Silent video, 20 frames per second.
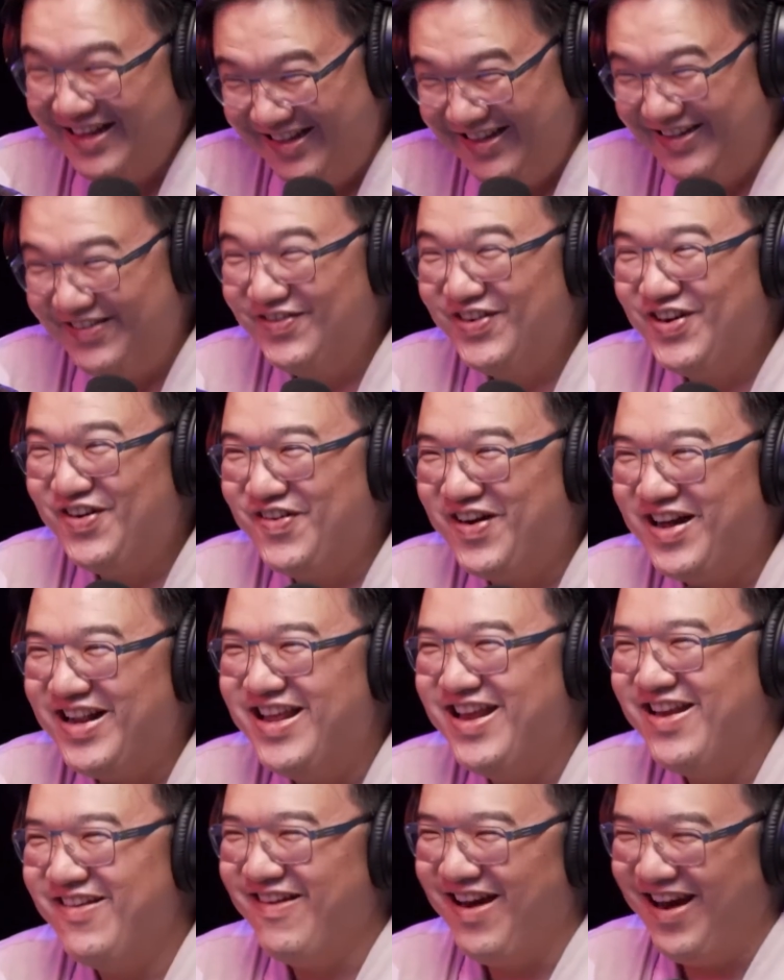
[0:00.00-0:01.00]
You wouldn't want
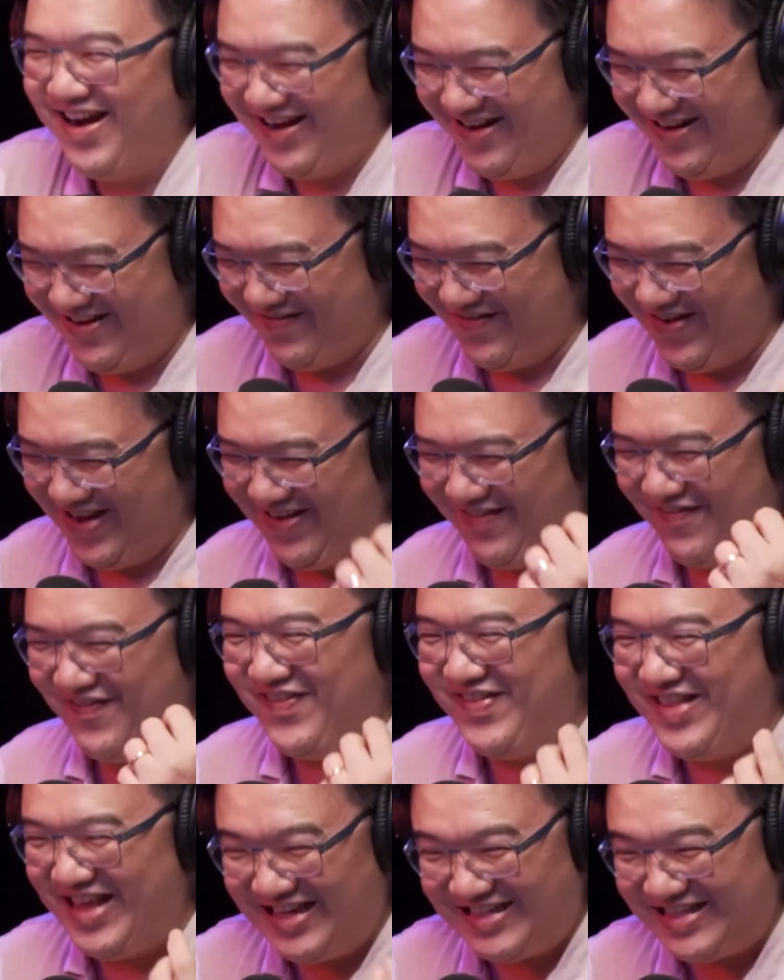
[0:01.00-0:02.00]
it, right?
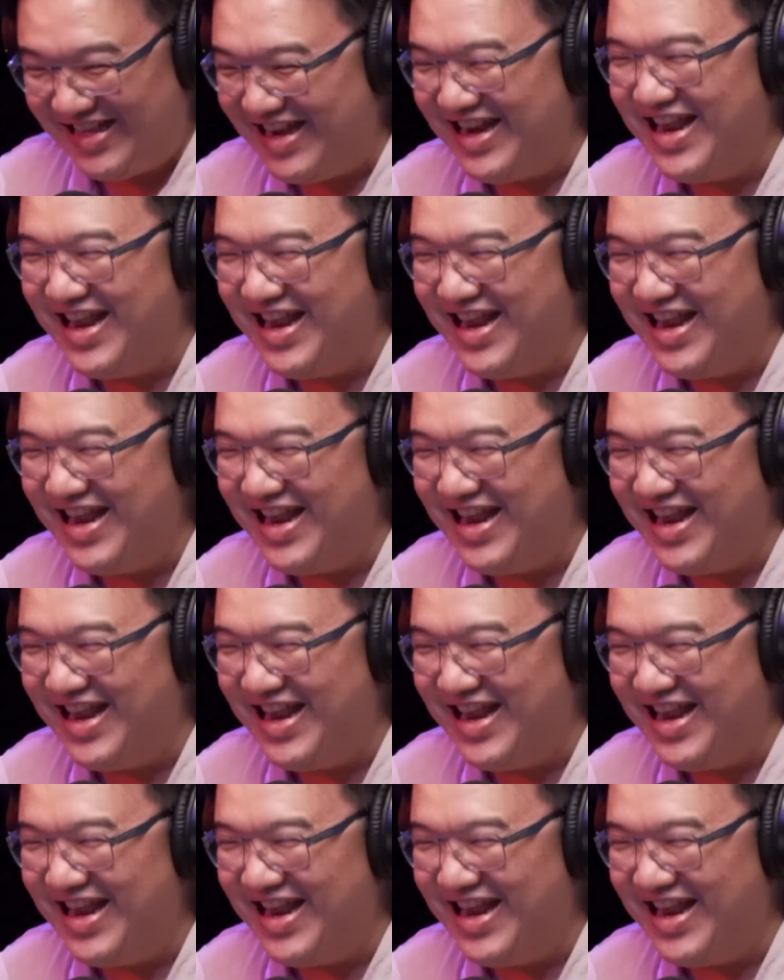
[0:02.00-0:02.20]
But that's the